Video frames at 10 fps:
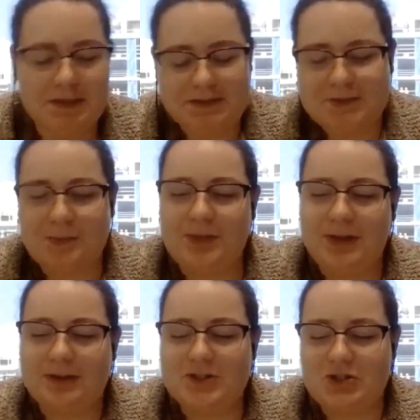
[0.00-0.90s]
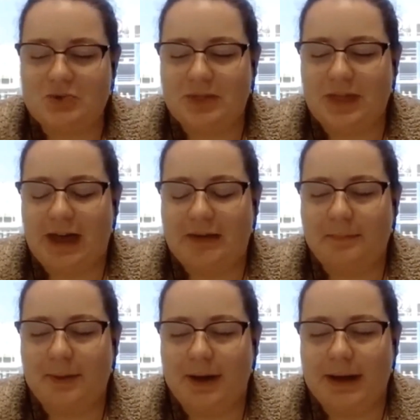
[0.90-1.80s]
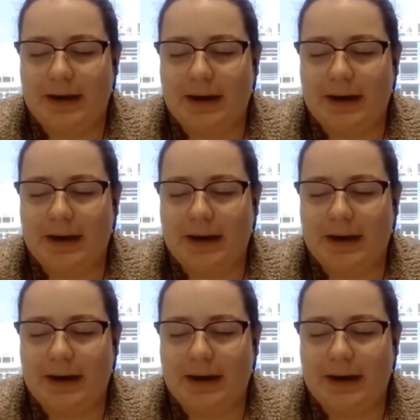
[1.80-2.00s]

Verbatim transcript: something to do with that. But